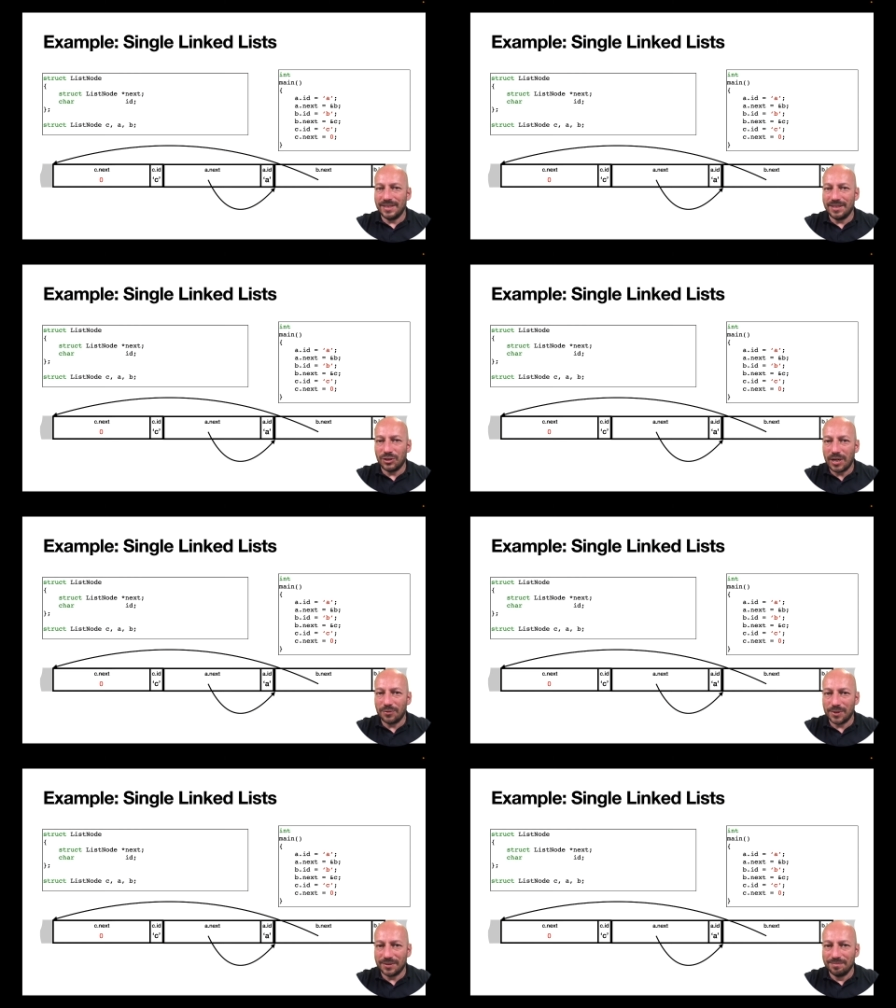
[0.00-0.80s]
in
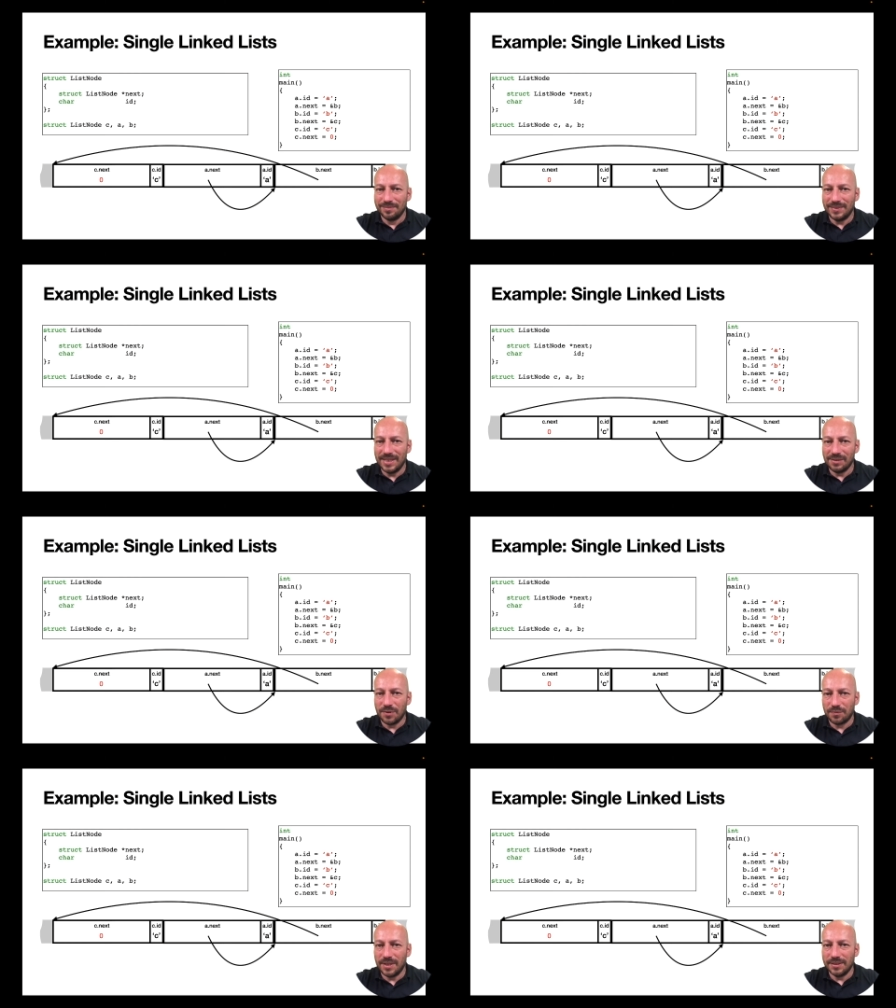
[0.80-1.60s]
general, deal
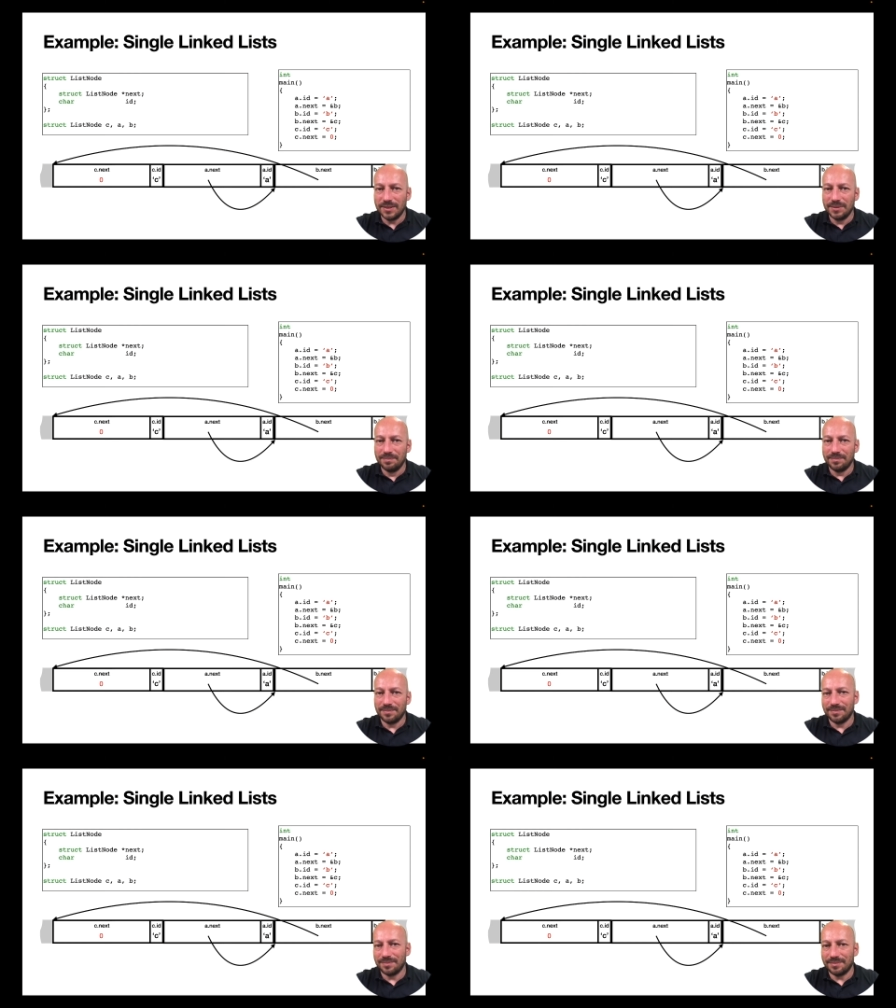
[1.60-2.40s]
with lists
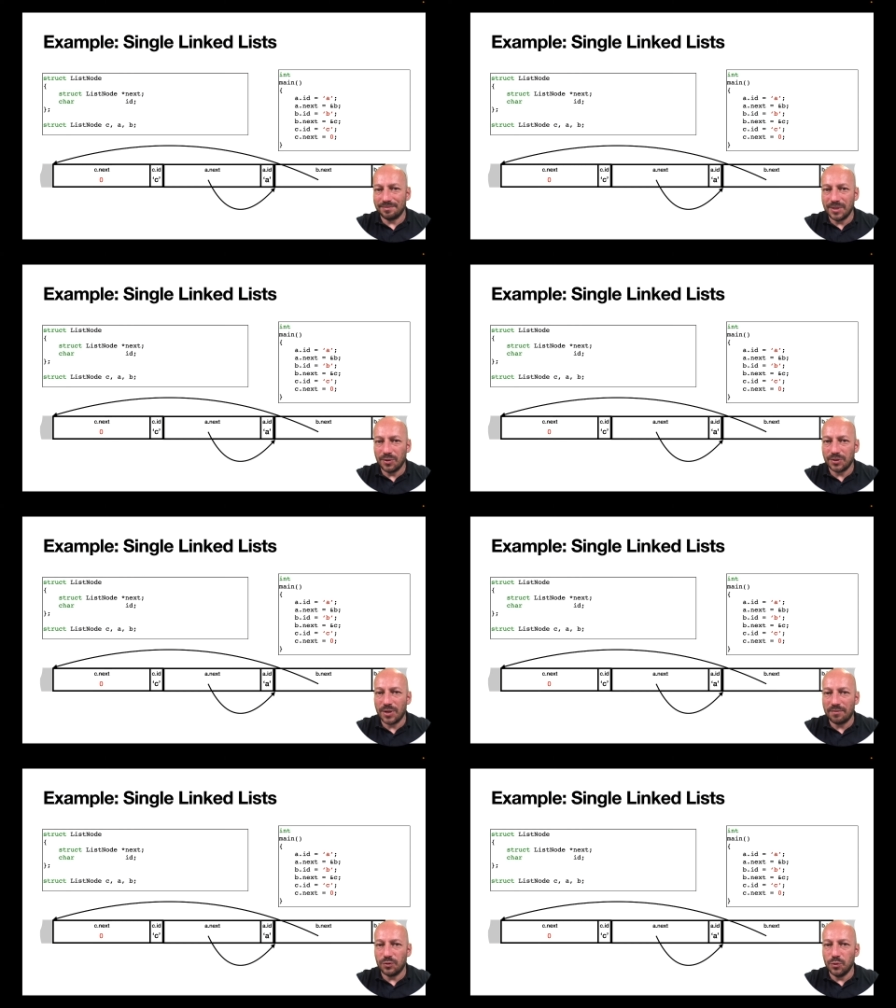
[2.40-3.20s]
mm, because
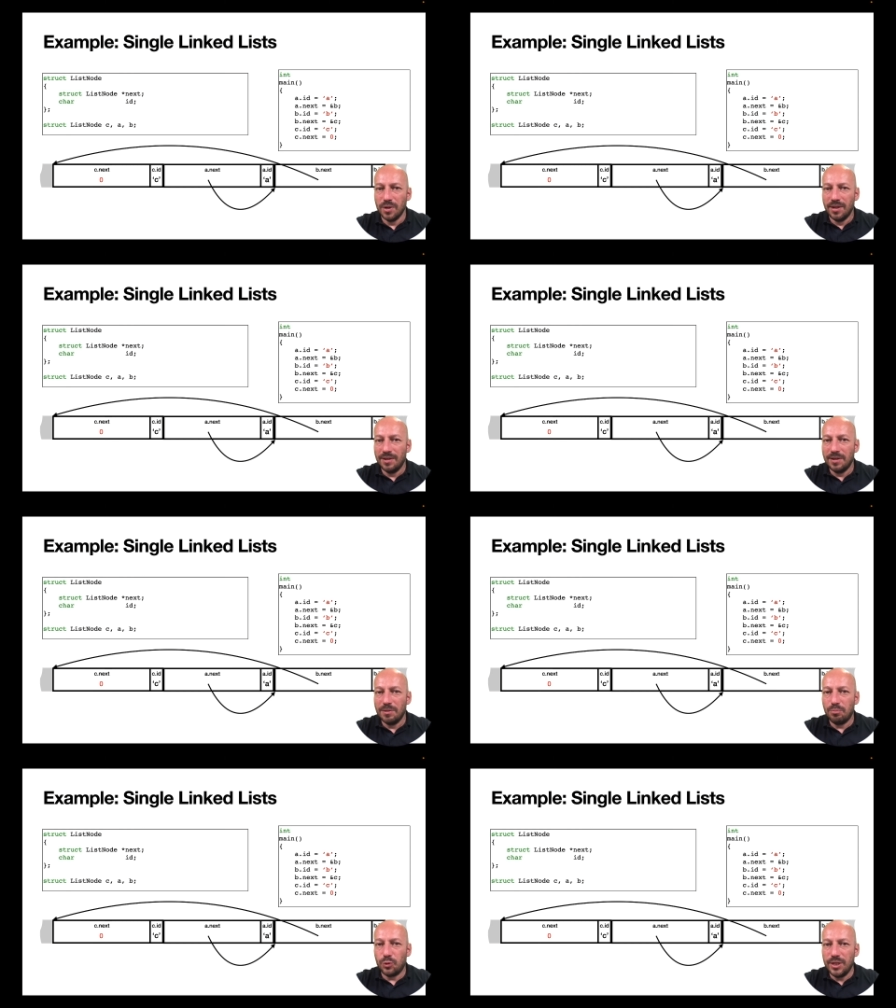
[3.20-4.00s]
you have to
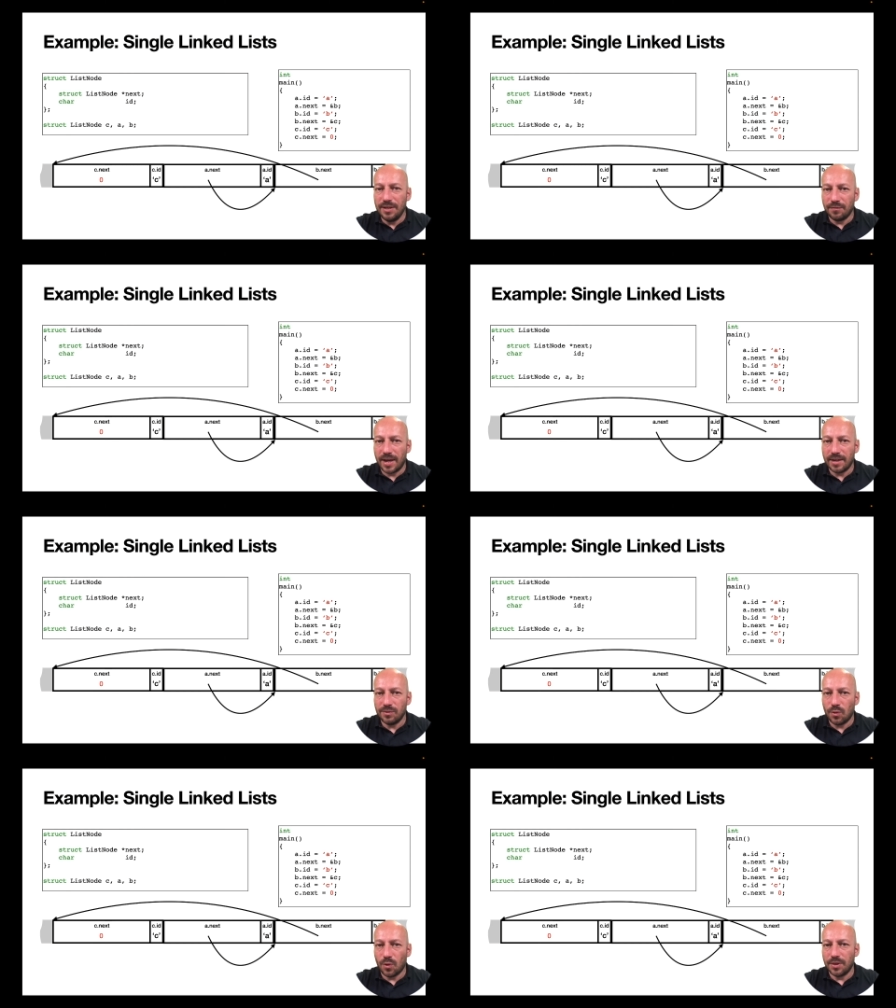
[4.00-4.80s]
predefine
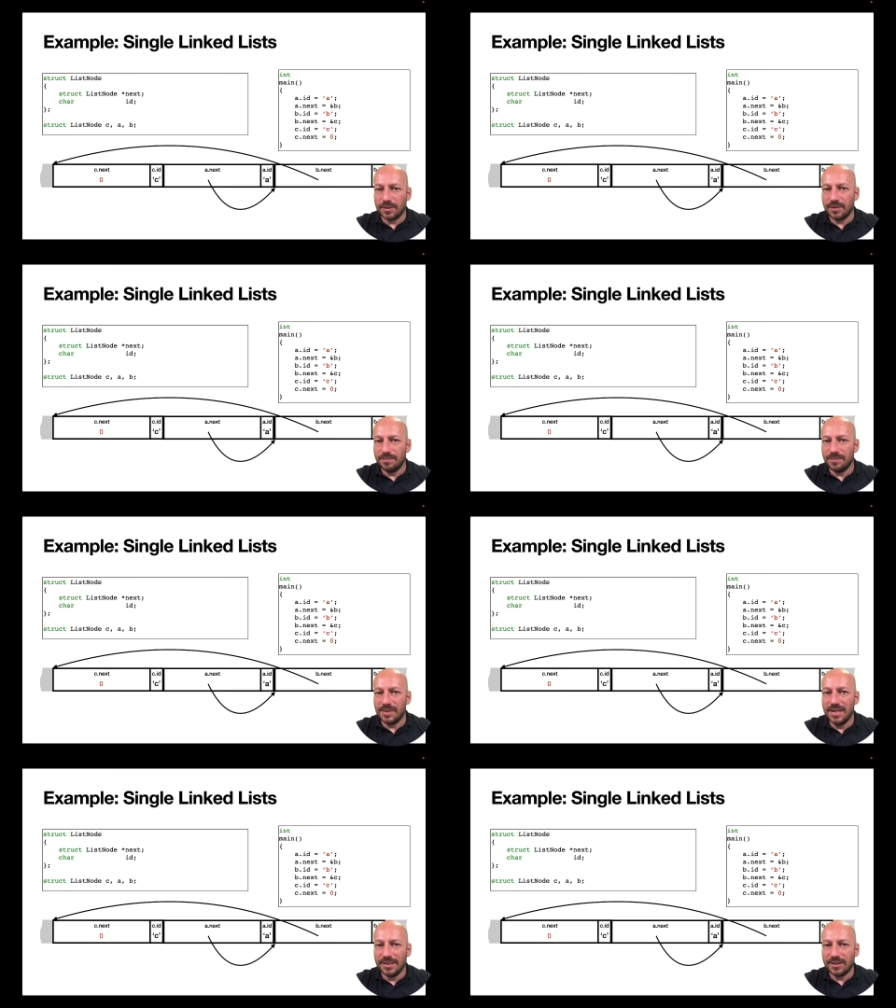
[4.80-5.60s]
all these
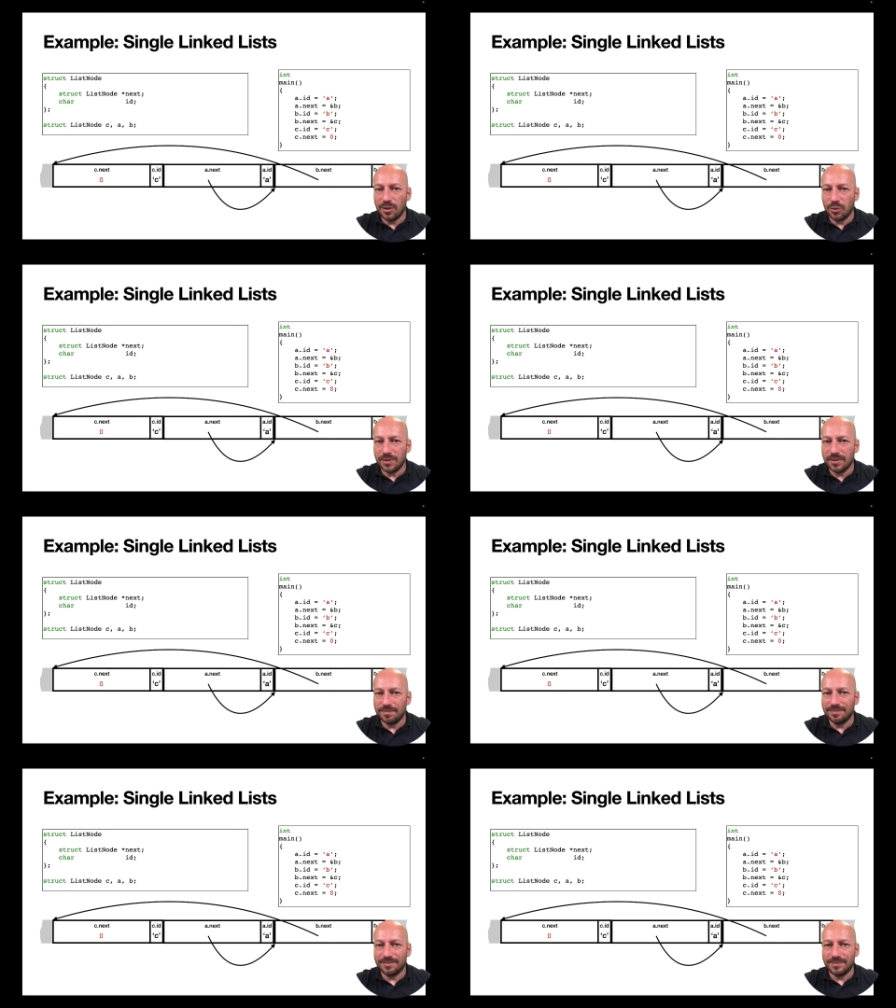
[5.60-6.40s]
list nodes
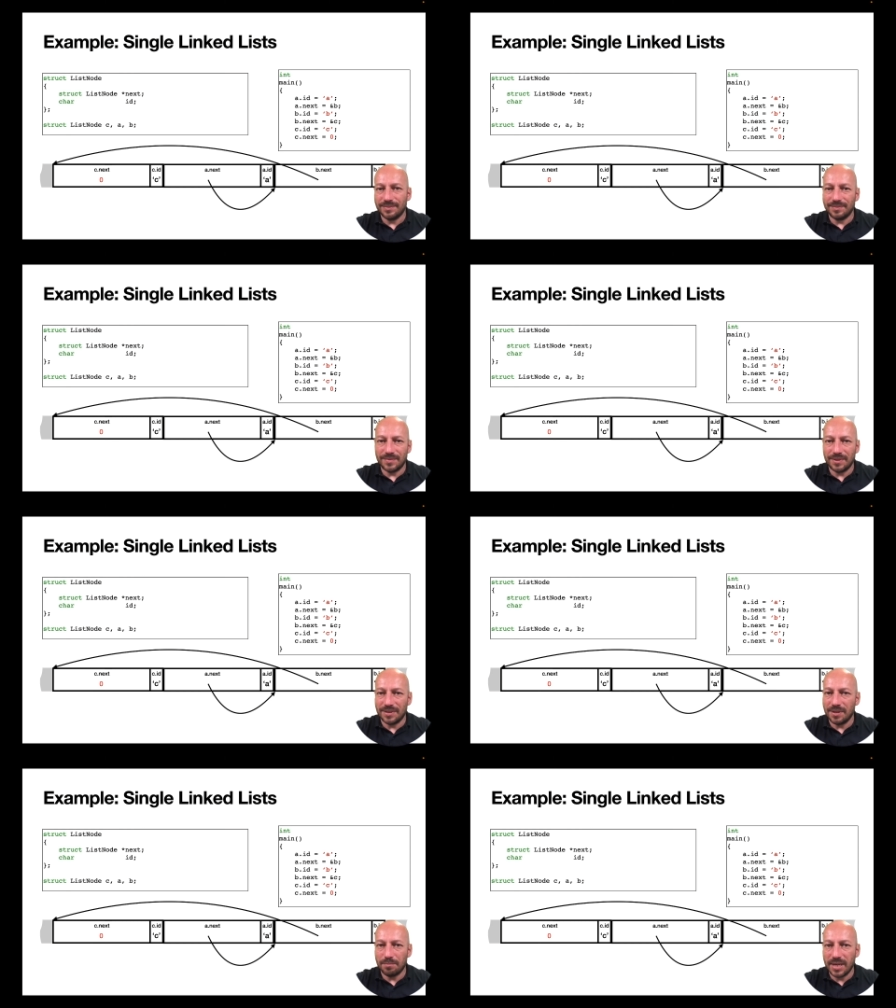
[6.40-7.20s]
uh,
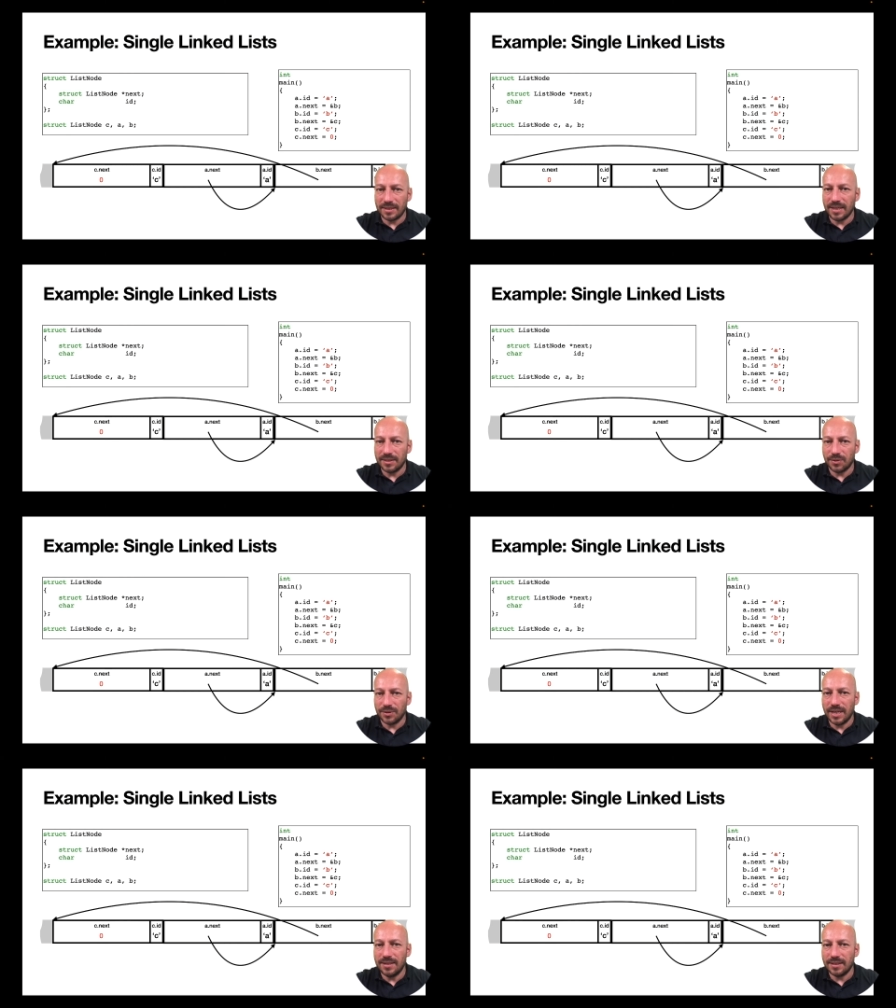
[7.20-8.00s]
in the BSS or
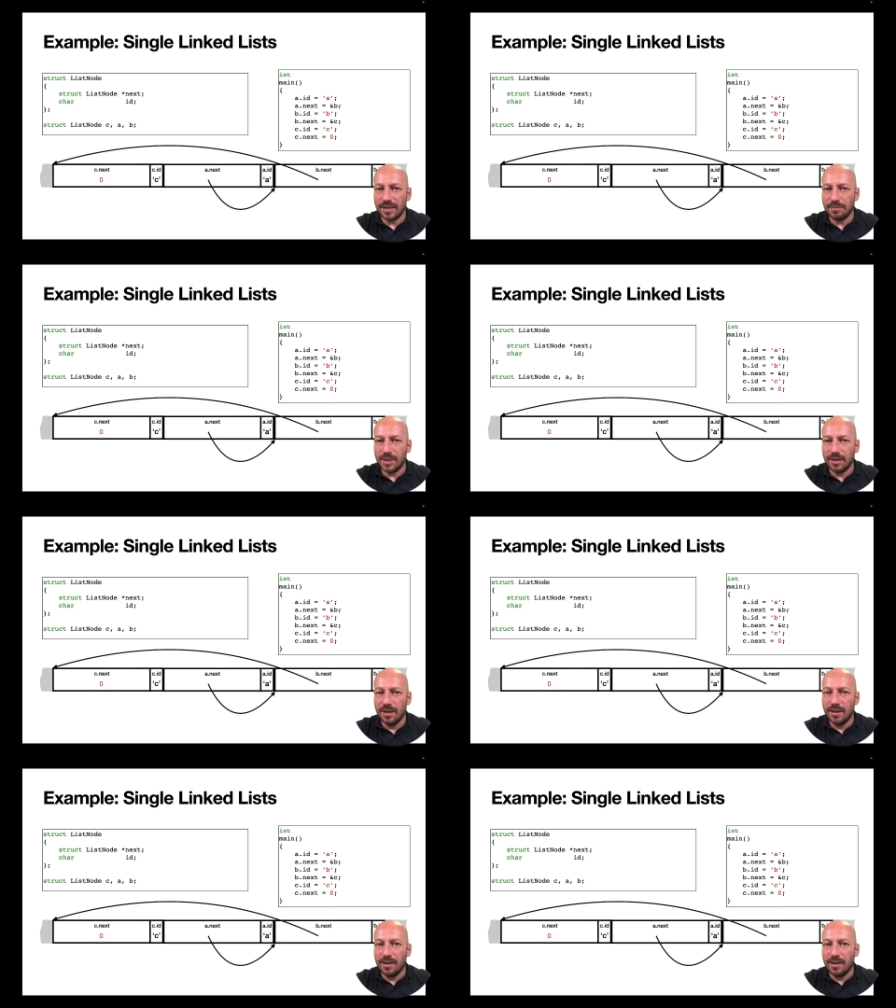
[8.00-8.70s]
data segment.